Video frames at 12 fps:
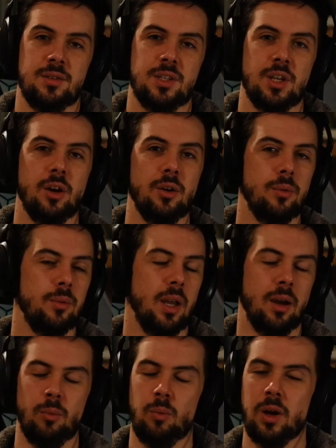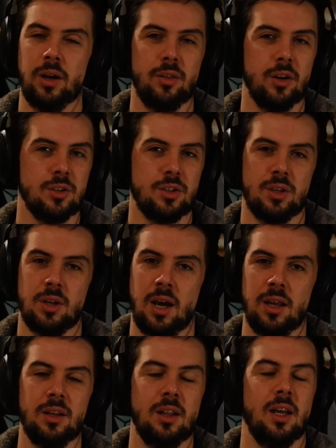So, yeah, one of those
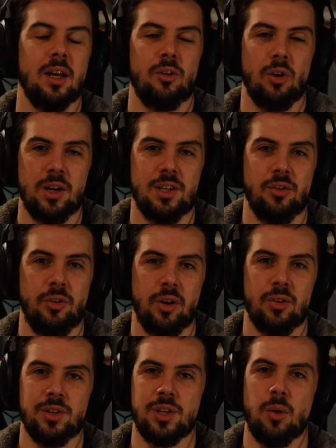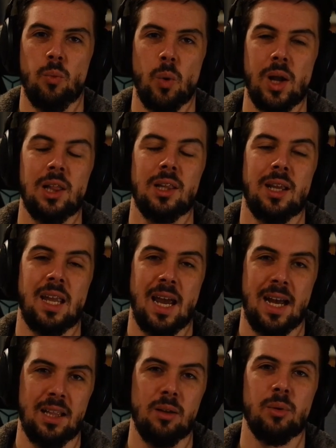underlying criteria is a well
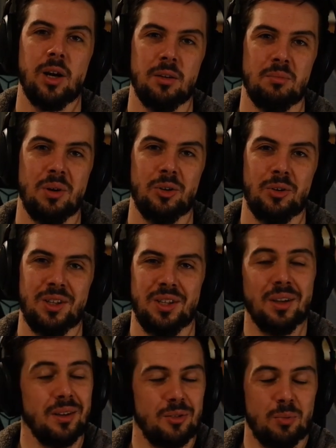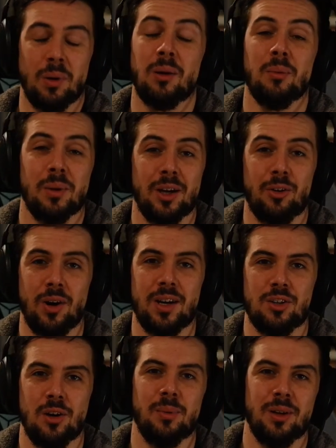calibrated model, and it's probably a great
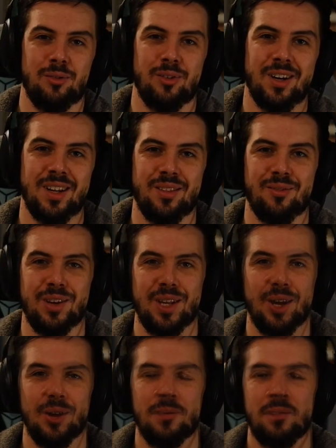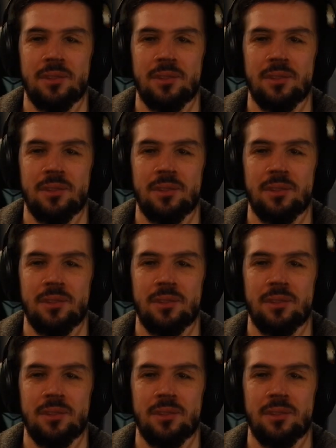topic for another video.